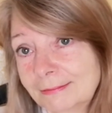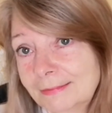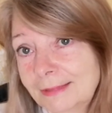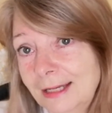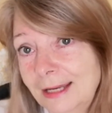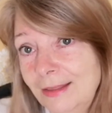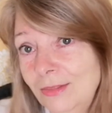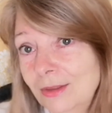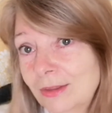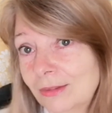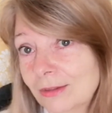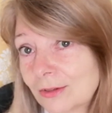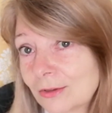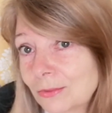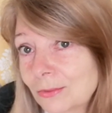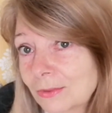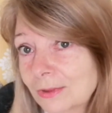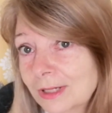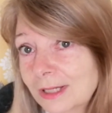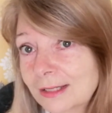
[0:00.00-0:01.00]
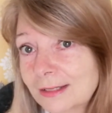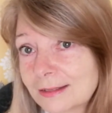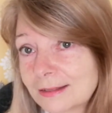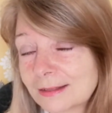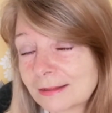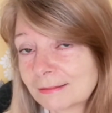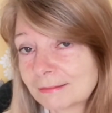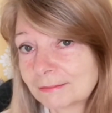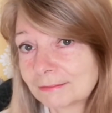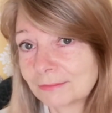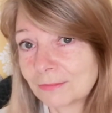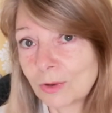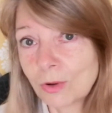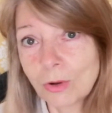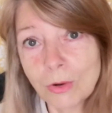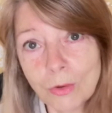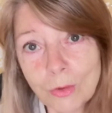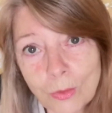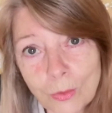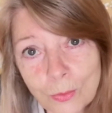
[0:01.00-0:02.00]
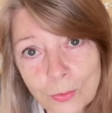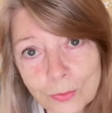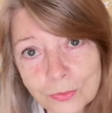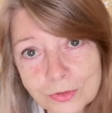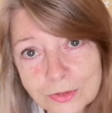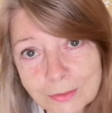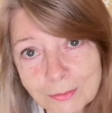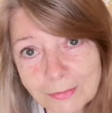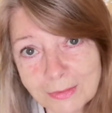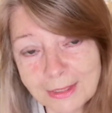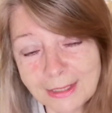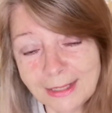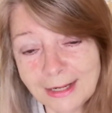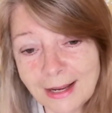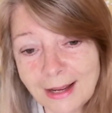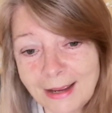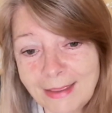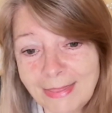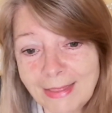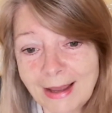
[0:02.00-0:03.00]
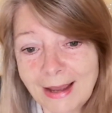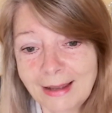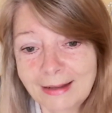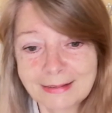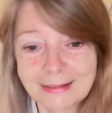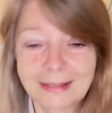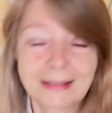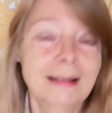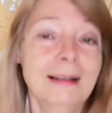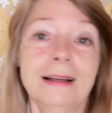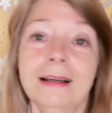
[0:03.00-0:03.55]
in the other corners or something like that.